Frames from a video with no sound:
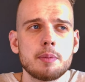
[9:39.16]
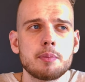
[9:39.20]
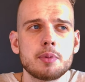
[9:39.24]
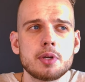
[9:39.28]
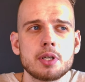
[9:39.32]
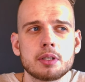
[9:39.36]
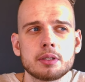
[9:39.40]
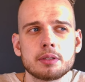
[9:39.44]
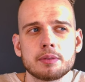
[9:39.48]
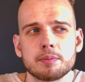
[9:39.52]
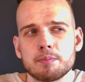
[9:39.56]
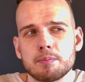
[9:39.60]

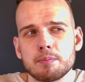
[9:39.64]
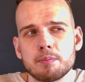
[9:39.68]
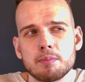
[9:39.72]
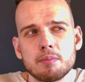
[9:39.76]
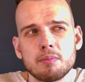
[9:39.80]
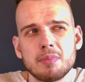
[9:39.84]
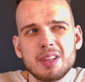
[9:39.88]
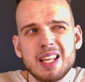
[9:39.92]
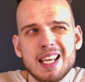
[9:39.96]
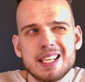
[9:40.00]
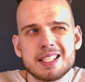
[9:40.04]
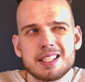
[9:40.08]
appeared
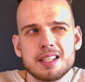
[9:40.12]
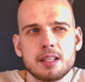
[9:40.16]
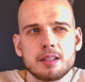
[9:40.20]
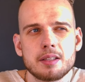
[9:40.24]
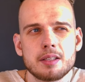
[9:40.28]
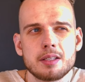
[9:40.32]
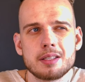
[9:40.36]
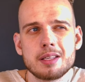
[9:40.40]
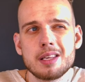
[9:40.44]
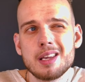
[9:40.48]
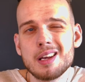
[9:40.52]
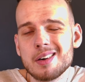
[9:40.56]
less than a
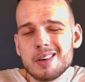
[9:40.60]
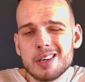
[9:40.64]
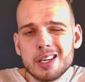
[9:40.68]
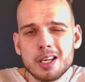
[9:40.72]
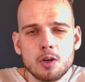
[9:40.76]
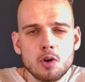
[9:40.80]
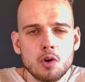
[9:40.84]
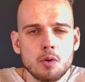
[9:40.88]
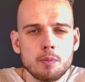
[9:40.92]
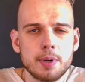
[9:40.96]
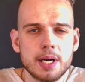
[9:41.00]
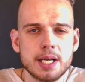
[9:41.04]
year
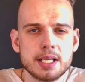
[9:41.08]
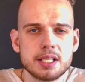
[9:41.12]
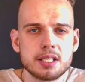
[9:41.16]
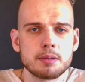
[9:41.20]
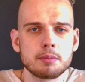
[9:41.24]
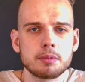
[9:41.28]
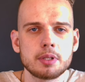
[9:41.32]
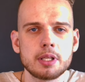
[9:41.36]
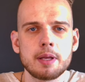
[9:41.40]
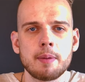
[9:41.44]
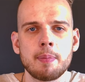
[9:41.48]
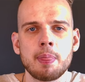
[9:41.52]
ago,
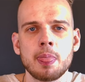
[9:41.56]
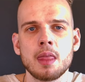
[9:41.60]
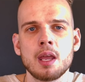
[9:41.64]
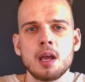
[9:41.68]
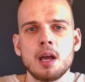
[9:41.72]
possibly,